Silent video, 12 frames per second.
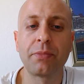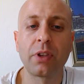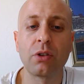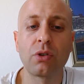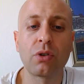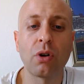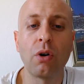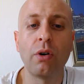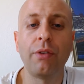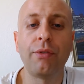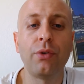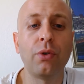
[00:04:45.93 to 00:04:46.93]
So
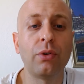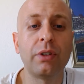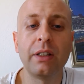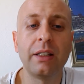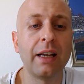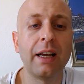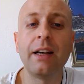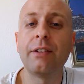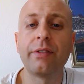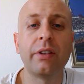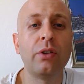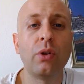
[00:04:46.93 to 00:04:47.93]
if you already
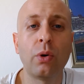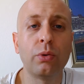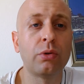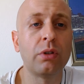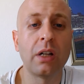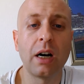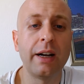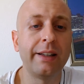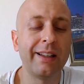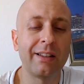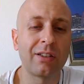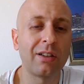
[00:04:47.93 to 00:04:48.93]
have Note 9
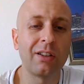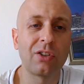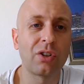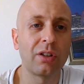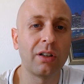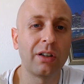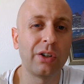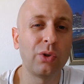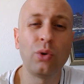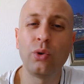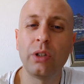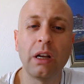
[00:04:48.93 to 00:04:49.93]
and such,
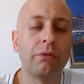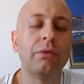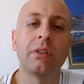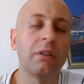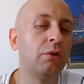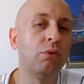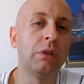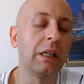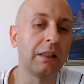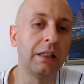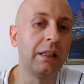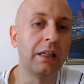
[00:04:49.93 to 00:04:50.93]
you definitely do not
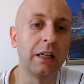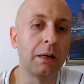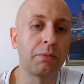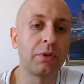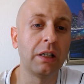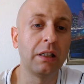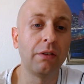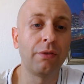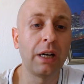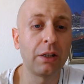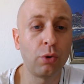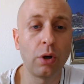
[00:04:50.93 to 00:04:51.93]
need an upgrade. In
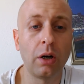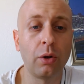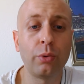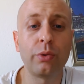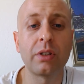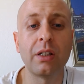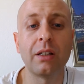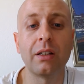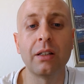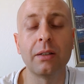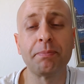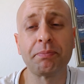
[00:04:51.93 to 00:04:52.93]
fact, you are losing
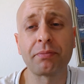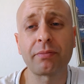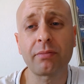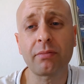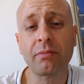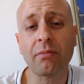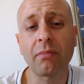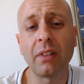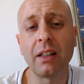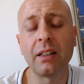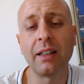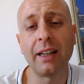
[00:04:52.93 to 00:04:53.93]
the
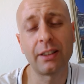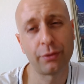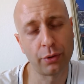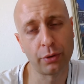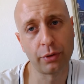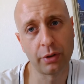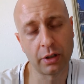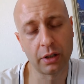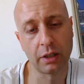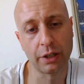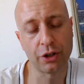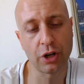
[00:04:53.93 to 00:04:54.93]
headphone
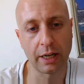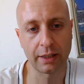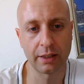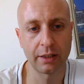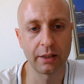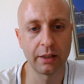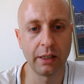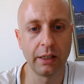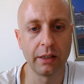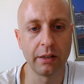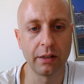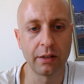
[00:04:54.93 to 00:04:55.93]
jack
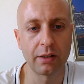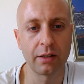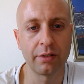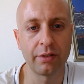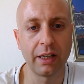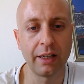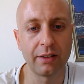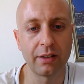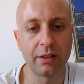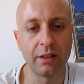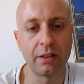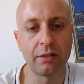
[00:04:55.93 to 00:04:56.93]
in this
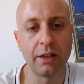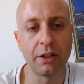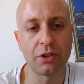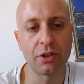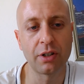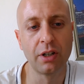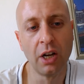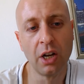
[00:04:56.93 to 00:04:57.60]
latest iteration.